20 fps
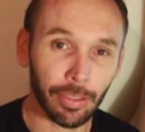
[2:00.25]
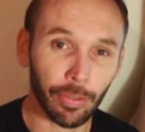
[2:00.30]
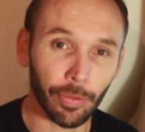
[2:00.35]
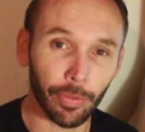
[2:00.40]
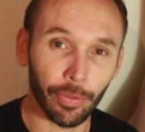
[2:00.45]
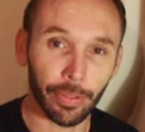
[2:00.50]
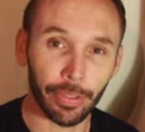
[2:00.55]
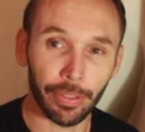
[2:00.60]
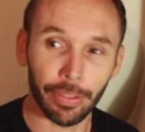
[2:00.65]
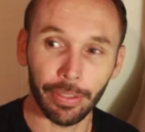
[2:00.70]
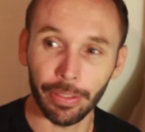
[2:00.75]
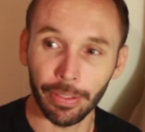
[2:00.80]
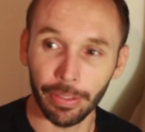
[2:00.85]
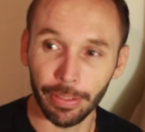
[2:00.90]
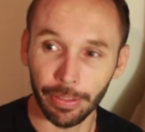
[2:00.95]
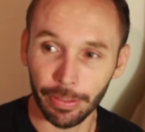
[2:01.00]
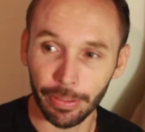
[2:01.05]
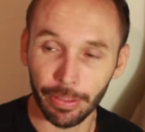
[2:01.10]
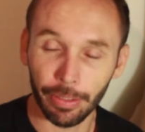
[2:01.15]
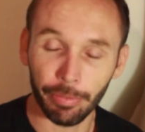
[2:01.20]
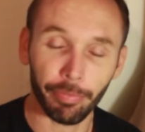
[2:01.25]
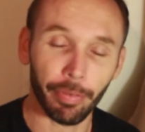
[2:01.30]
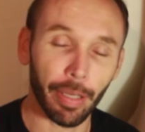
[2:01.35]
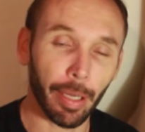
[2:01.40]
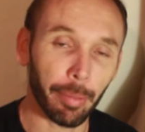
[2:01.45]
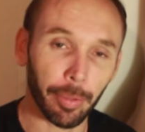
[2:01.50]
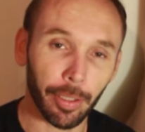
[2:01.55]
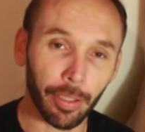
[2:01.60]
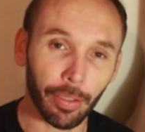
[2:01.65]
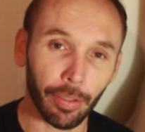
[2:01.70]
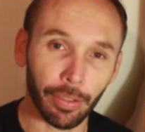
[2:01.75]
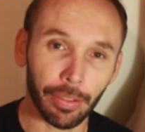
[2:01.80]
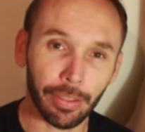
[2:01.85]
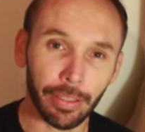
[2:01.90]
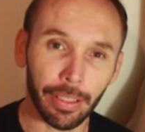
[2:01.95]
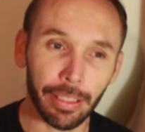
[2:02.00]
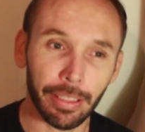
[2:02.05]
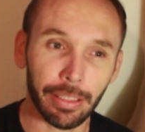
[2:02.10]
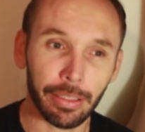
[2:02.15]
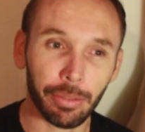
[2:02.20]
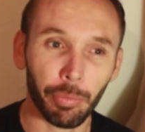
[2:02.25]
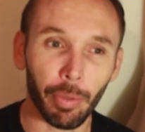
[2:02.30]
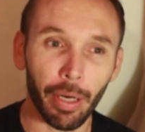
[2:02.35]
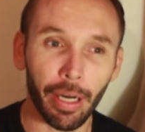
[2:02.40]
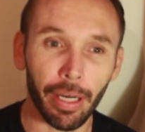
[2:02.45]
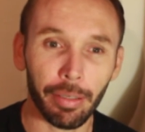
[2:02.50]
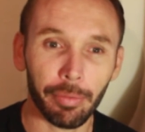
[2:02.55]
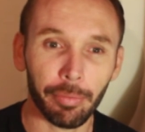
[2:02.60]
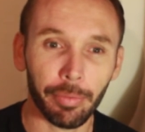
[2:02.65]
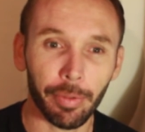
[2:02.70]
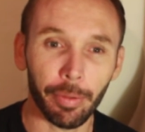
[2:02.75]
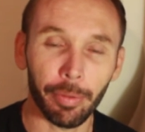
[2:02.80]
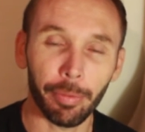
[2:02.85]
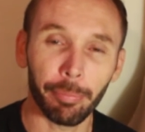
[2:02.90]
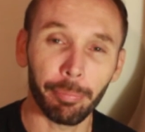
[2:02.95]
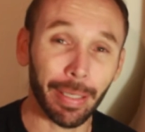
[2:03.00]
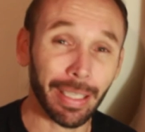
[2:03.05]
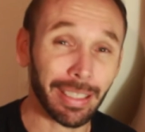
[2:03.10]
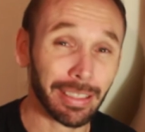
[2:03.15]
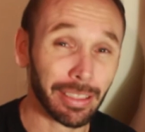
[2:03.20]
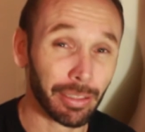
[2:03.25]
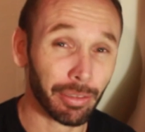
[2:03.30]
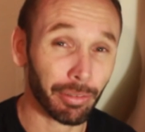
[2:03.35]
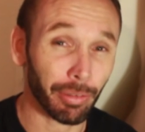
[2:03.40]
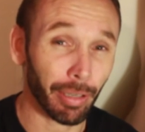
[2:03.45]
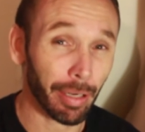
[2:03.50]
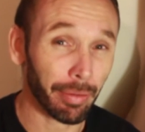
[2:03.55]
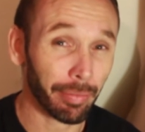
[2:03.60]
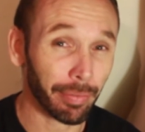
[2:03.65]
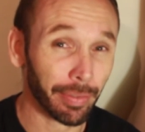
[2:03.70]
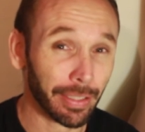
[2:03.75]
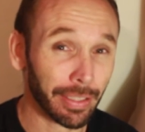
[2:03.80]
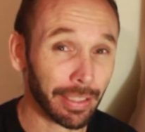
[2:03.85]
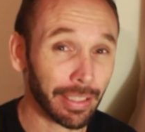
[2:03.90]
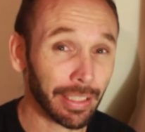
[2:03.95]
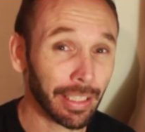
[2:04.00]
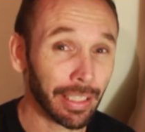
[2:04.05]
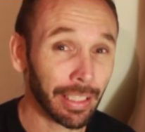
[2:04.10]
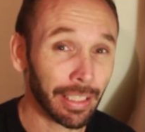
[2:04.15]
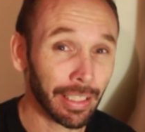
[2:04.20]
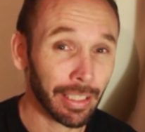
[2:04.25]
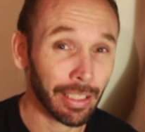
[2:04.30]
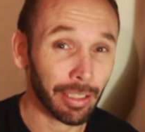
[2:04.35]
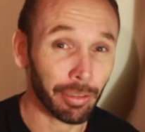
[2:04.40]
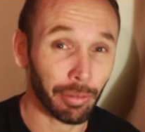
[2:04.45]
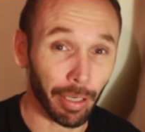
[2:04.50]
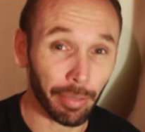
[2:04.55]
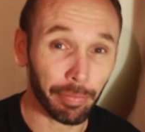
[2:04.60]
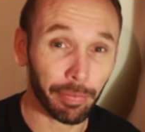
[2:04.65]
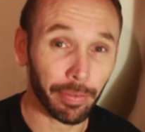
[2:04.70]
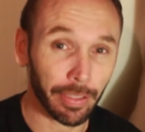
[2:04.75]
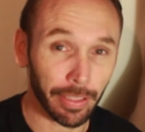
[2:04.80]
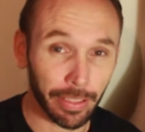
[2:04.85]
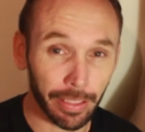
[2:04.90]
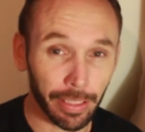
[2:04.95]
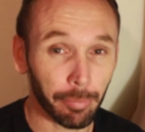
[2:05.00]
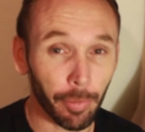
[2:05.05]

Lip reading: or the Famicom, it is one of the best graphically,